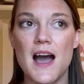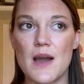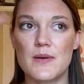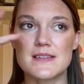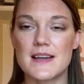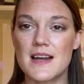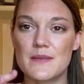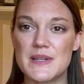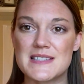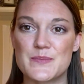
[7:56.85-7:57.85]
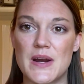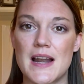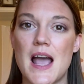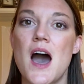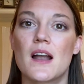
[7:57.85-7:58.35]
I want it to kind of be
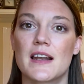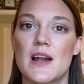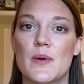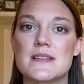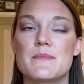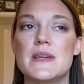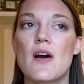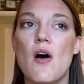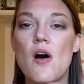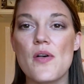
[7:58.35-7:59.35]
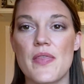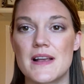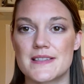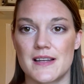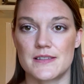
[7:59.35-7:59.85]
spread out, and I want it to be all the
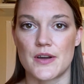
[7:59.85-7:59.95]
things that I